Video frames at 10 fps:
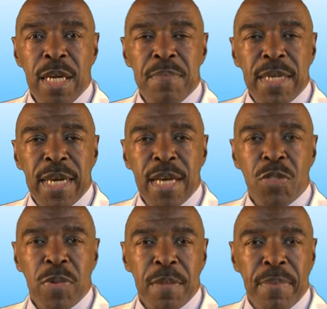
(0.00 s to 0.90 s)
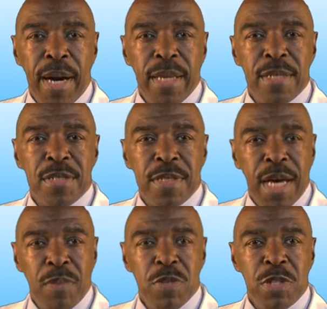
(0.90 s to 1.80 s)
It begins when the body does
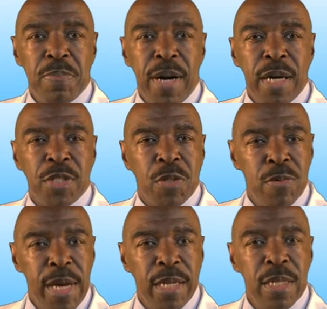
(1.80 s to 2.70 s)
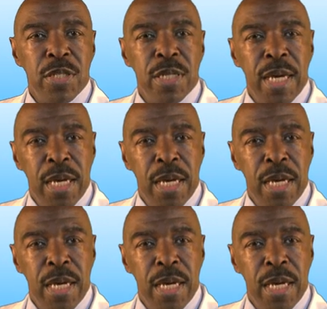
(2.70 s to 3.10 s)
not respond correctly to